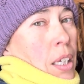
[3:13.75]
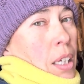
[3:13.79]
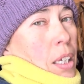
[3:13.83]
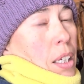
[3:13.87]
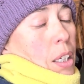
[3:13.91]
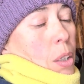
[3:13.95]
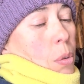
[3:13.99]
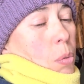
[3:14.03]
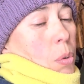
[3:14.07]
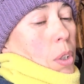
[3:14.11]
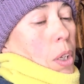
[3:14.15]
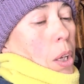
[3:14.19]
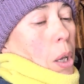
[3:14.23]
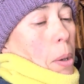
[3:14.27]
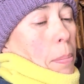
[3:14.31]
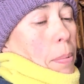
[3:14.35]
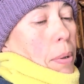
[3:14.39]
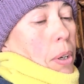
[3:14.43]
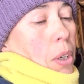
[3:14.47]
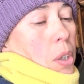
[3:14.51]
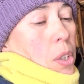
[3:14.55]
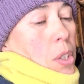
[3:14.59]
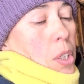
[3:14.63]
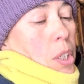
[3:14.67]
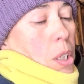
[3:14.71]
it will help
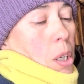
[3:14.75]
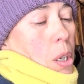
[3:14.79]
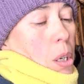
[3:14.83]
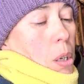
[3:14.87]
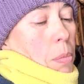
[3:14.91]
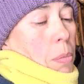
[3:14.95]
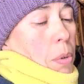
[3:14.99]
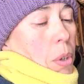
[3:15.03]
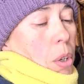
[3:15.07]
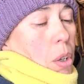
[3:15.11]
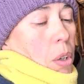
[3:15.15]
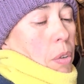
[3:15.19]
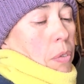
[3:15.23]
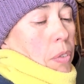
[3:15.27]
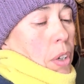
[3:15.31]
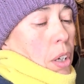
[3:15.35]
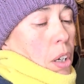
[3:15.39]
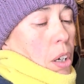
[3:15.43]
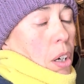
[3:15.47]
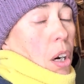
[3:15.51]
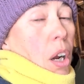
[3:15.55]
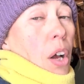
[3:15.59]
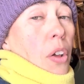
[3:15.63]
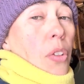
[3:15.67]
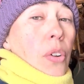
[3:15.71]
out some of
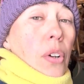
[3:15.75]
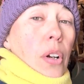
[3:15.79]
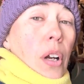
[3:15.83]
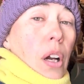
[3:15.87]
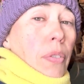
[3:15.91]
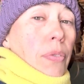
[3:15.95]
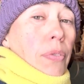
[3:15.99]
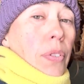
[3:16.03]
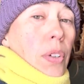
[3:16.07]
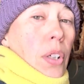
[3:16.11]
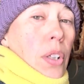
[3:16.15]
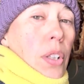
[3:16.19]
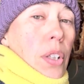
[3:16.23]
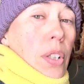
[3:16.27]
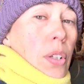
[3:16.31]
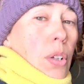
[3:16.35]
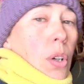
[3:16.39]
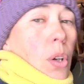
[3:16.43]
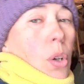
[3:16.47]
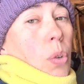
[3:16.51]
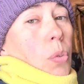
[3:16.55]
our other efforts